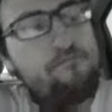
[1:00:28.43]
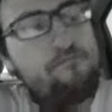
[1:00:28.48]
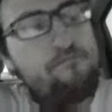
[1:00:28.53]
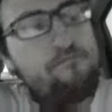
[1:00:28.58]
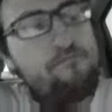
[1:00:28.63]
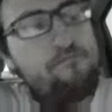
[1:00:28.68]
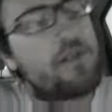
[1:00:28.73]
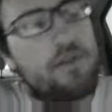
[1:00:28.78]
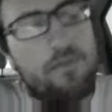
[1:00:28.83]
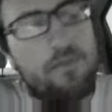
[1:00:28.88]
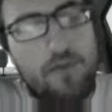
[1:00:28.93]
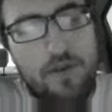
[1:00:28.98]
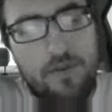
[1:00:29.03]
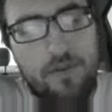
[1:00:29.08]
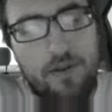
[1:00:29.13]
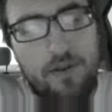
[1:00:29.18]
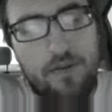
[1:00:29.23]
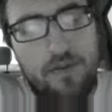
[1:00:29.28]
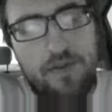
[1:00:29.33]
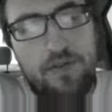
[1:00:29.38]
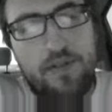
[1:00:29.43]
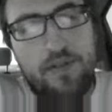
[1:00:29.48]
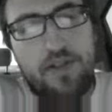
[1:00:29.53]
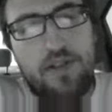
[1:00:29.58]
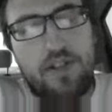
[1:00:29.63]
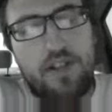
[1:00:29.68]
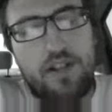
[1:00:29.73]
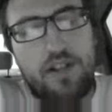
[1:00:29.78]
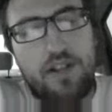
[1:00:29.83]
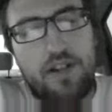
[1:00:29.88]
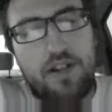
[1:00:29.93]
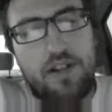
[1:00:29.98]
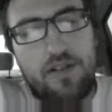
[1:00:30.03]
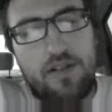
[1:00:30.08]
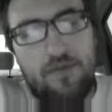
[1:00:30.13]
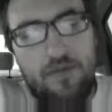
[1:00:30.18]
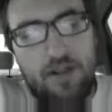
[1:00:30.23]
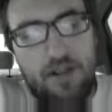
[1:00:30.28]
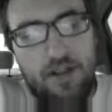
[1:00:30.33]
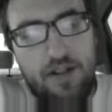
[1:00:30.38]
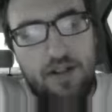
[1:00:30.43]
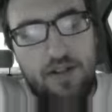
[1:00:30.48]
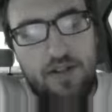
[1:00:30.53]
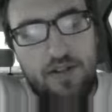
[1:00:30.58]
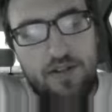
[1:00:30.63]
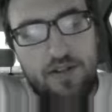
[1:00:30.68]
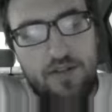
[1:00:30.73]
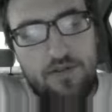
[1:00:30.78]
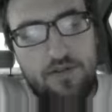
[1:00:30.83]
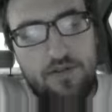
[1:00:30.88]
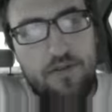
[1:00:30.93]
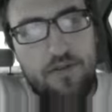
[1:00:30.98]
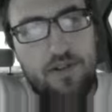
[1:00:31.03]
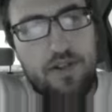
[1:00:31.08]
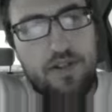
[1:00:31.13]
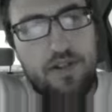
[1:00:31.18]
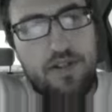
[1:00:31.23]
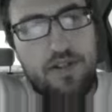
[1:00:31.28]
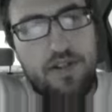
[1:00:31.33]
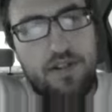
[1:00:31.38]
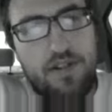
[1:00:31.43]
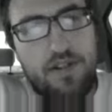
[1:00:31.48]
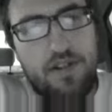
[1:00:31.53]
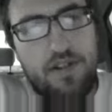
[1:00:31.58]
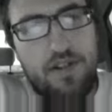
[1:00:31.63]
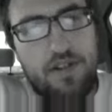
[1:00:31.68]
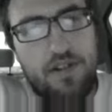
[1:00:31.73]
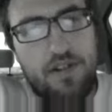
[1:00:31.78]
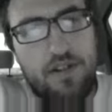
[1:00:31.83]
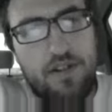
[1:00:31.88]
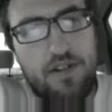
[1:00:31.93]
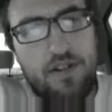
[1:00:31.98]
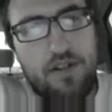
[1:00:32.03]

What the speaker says: There's one way of doing it that I kind of like. So we're gonna say